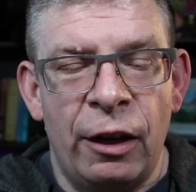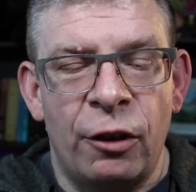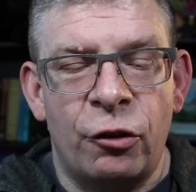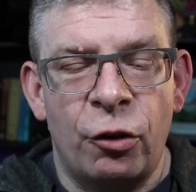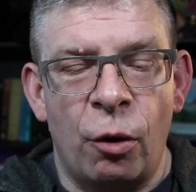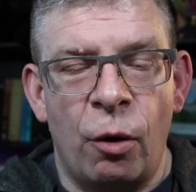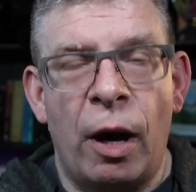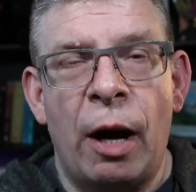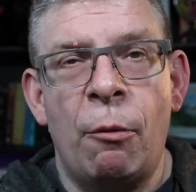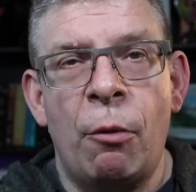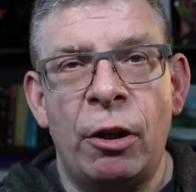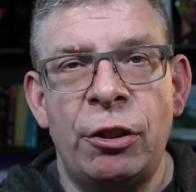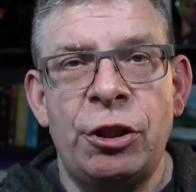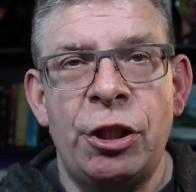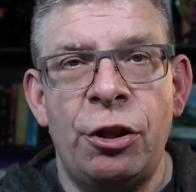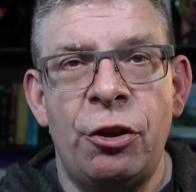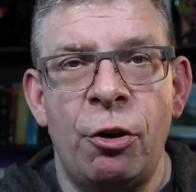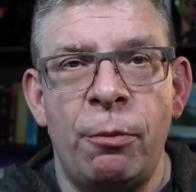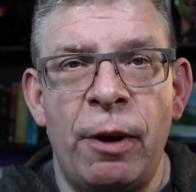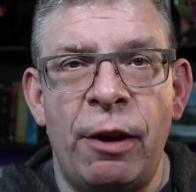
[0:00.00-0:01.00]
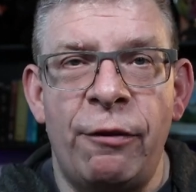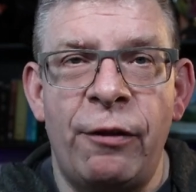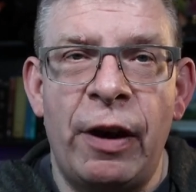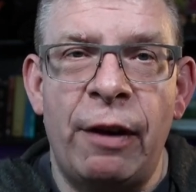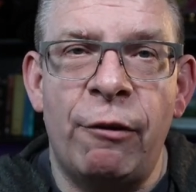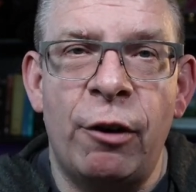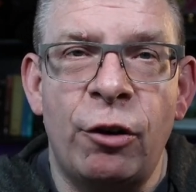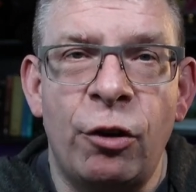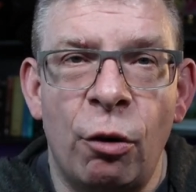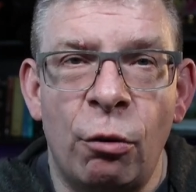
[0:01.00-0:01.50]
So I want you to do me a
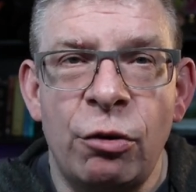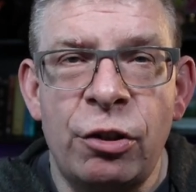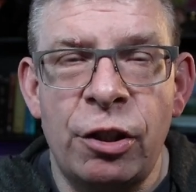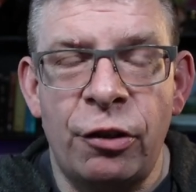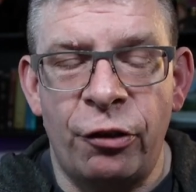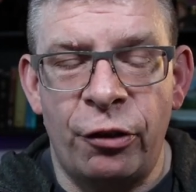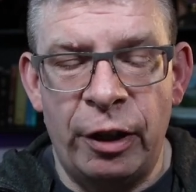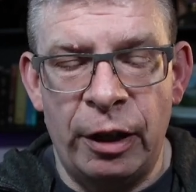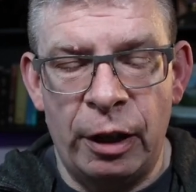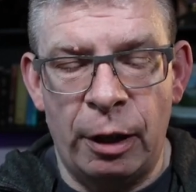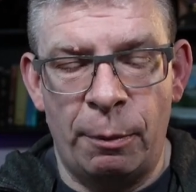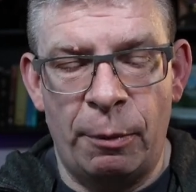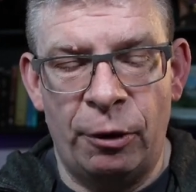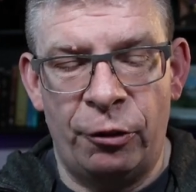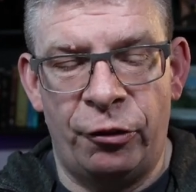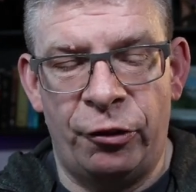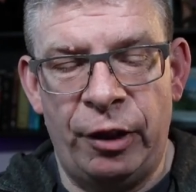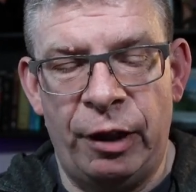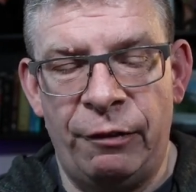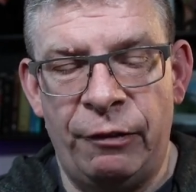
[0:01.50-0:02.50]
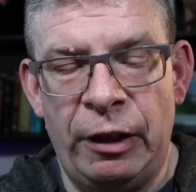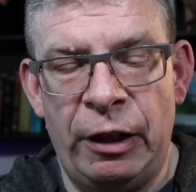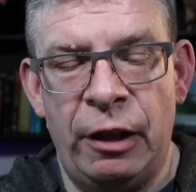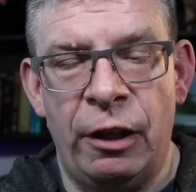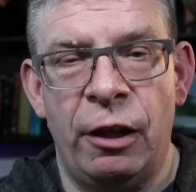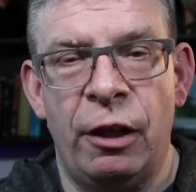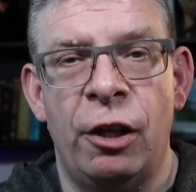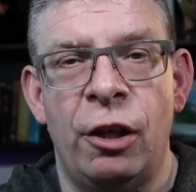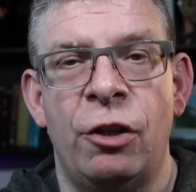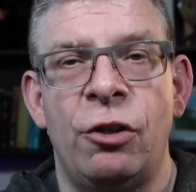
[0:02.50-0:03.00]
favor. Don't just think about
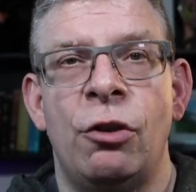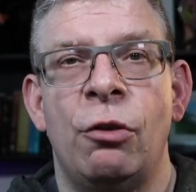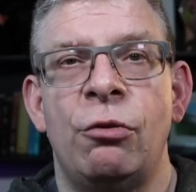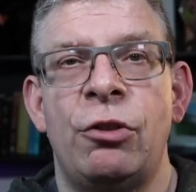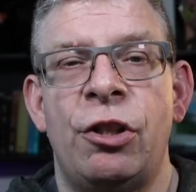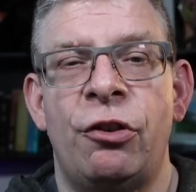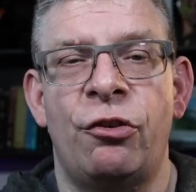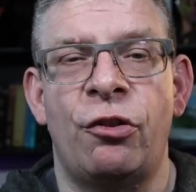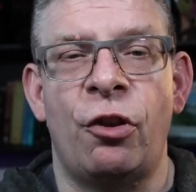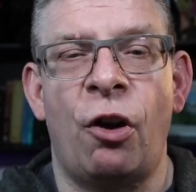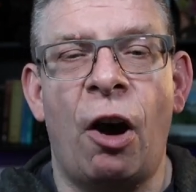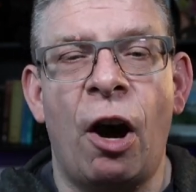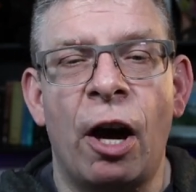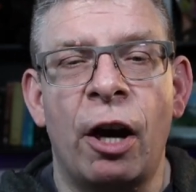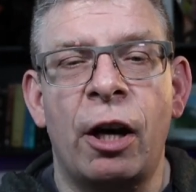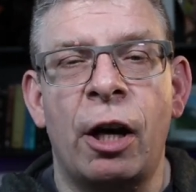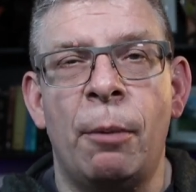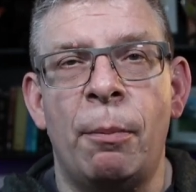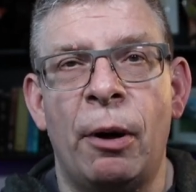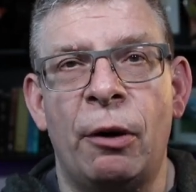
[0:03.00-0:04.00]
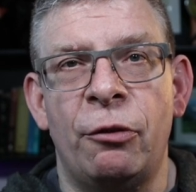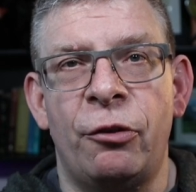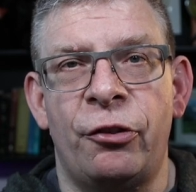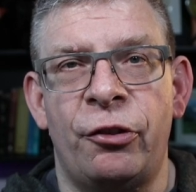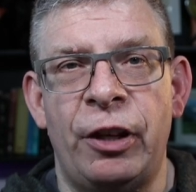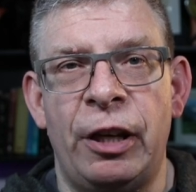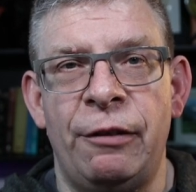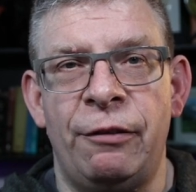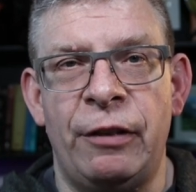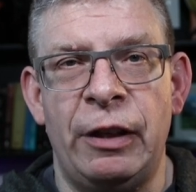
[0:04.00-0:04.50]
safety. Don't just talk about
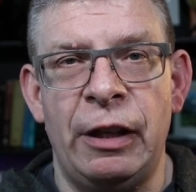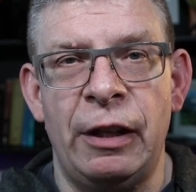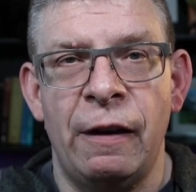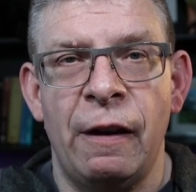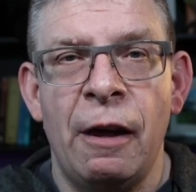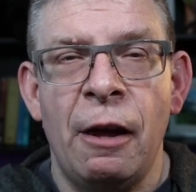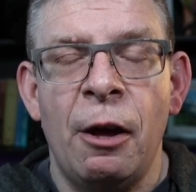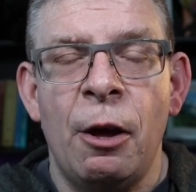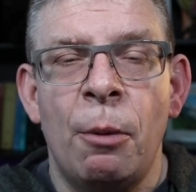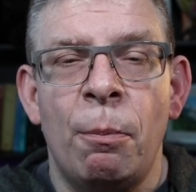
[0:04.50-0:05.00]
safety,